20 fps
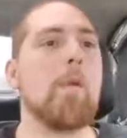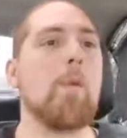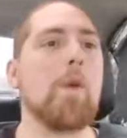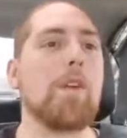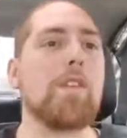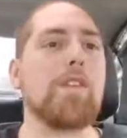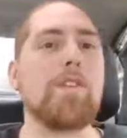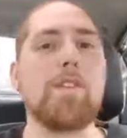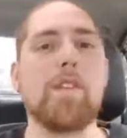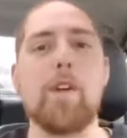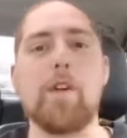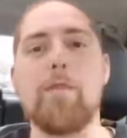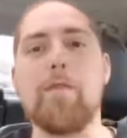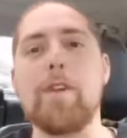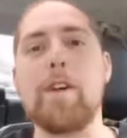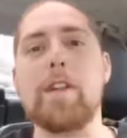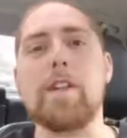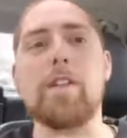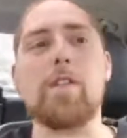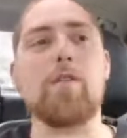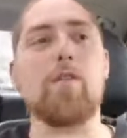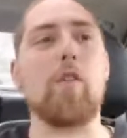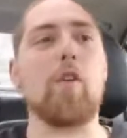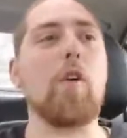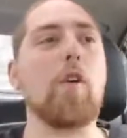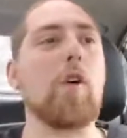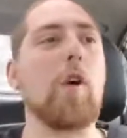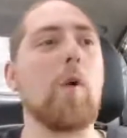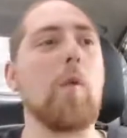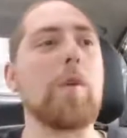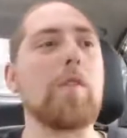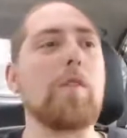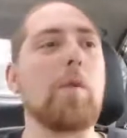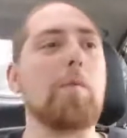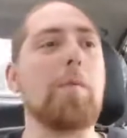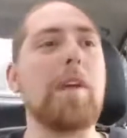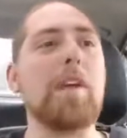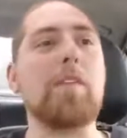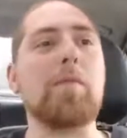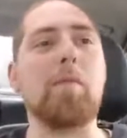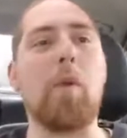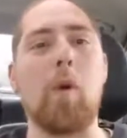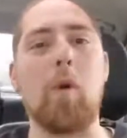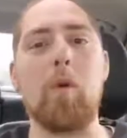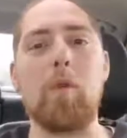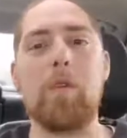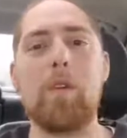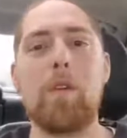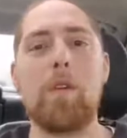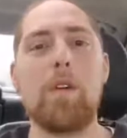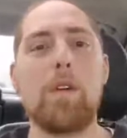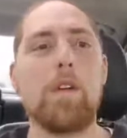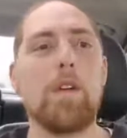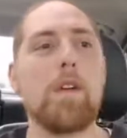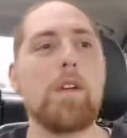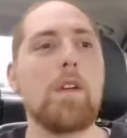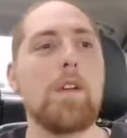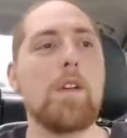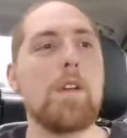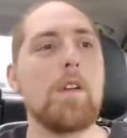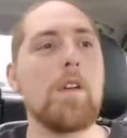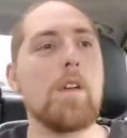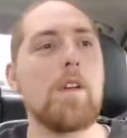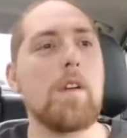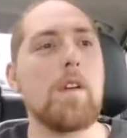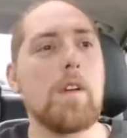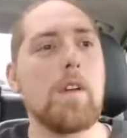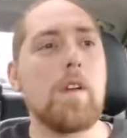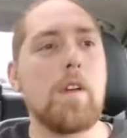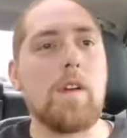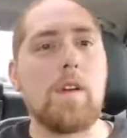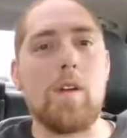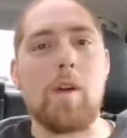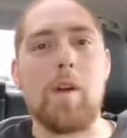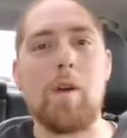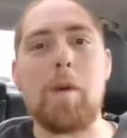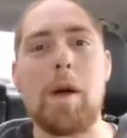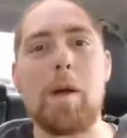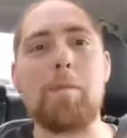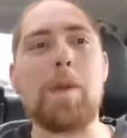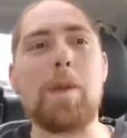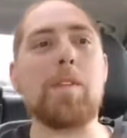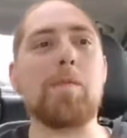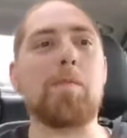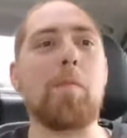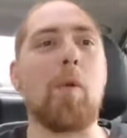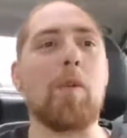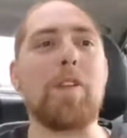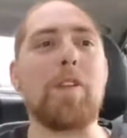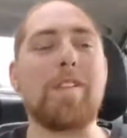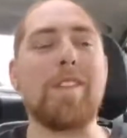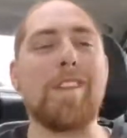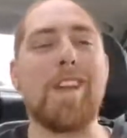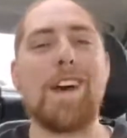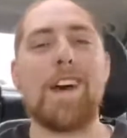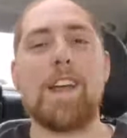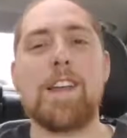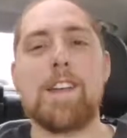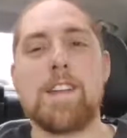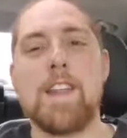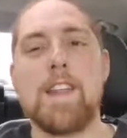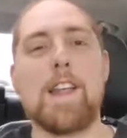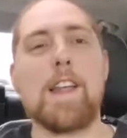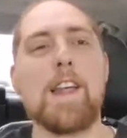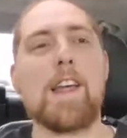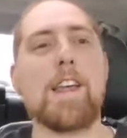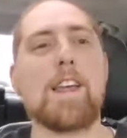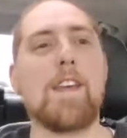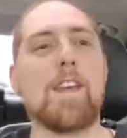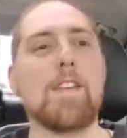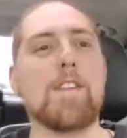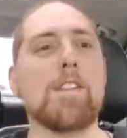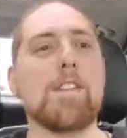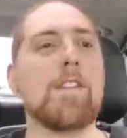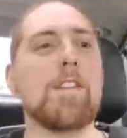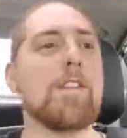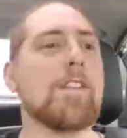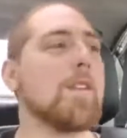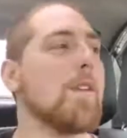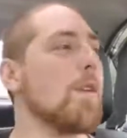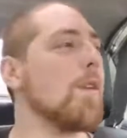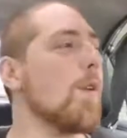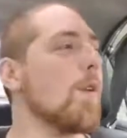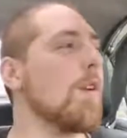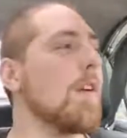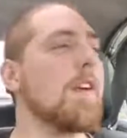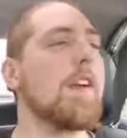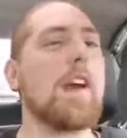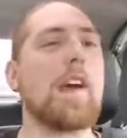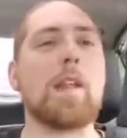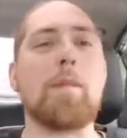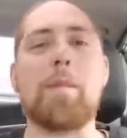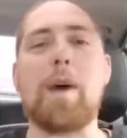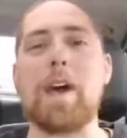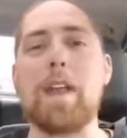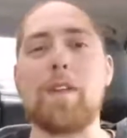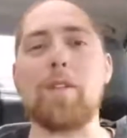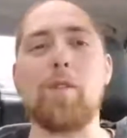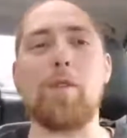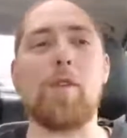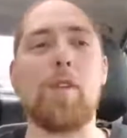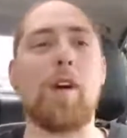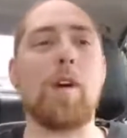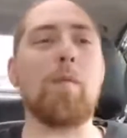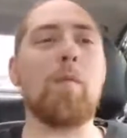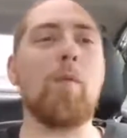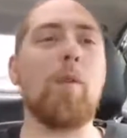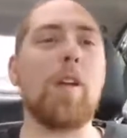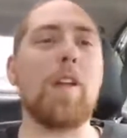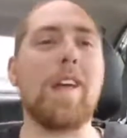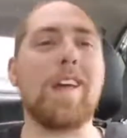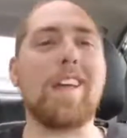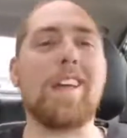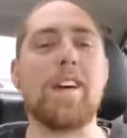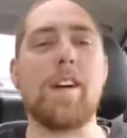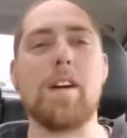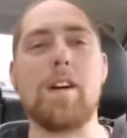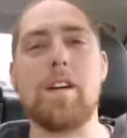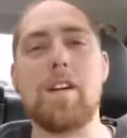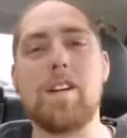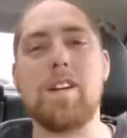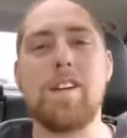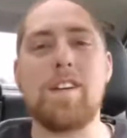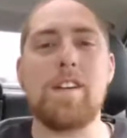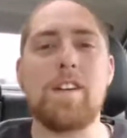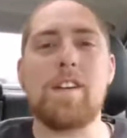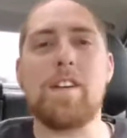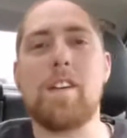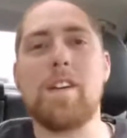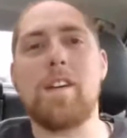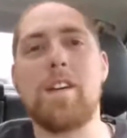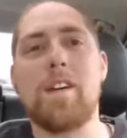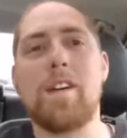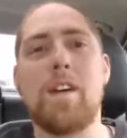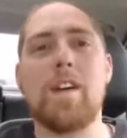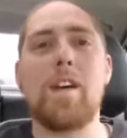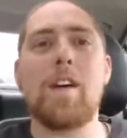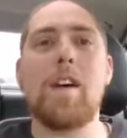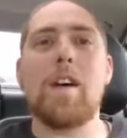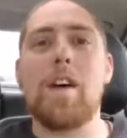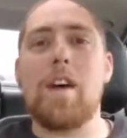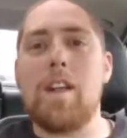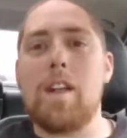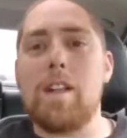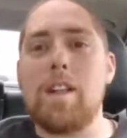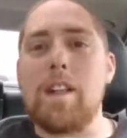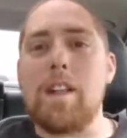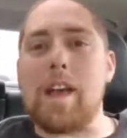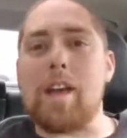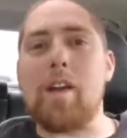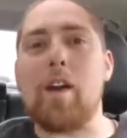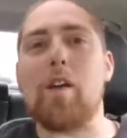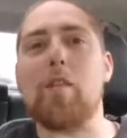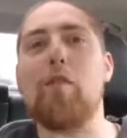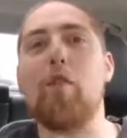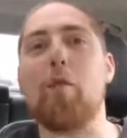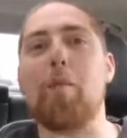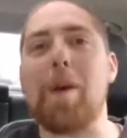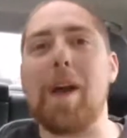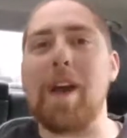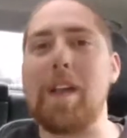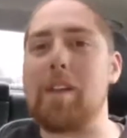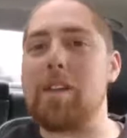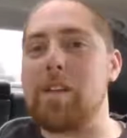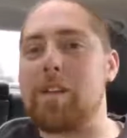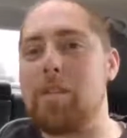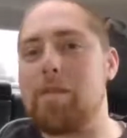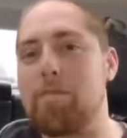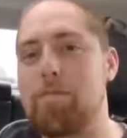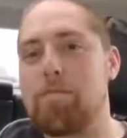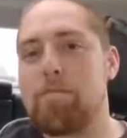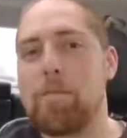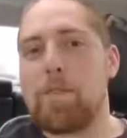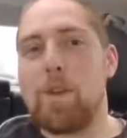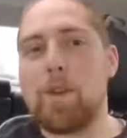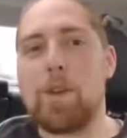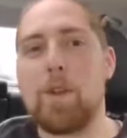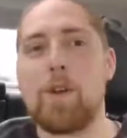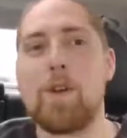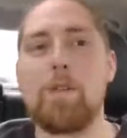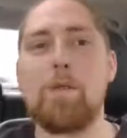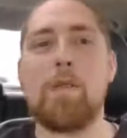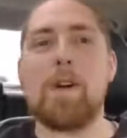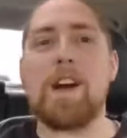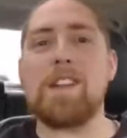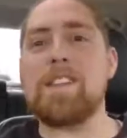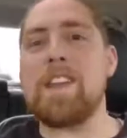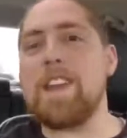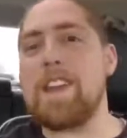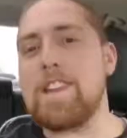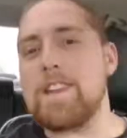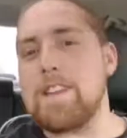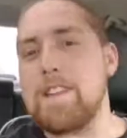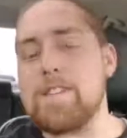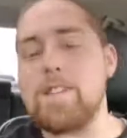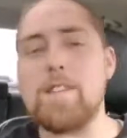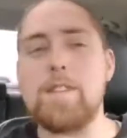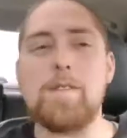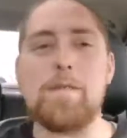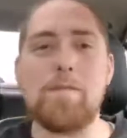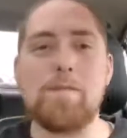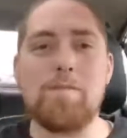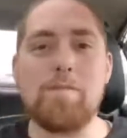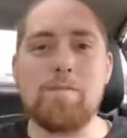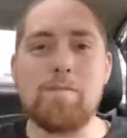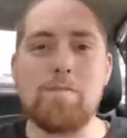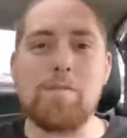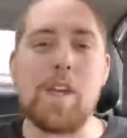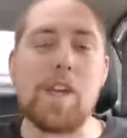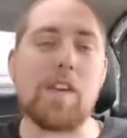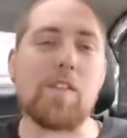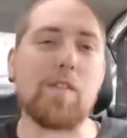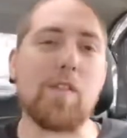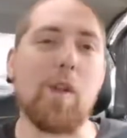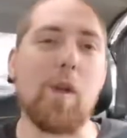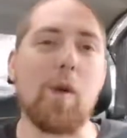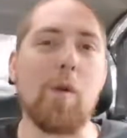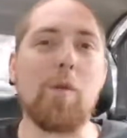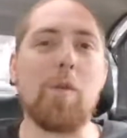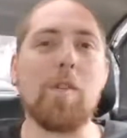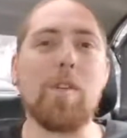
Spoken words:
Still Fitness Raw going to beast mode. My beast mode is not like his. He got a matador. I'm more like Kung Fu Panda. I take it easy, take it slow.